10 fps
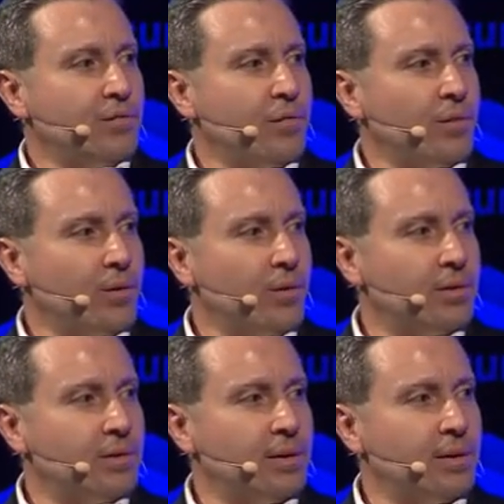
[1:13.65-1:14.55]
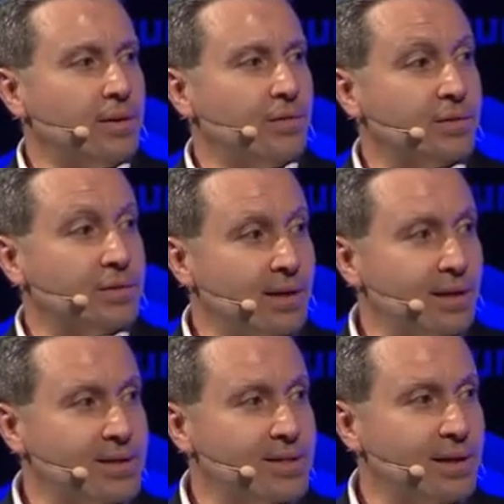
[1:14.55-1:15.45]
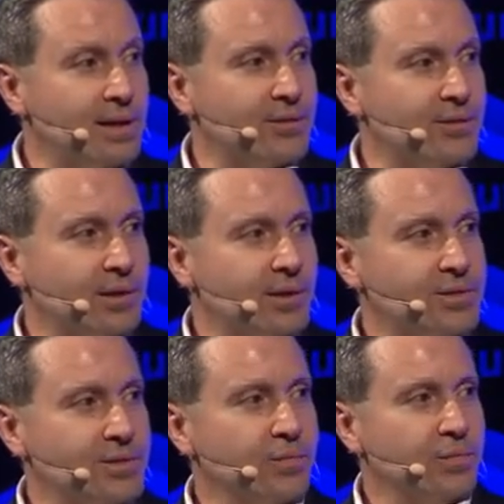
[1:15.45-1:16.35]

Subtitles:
for photonics and electronics.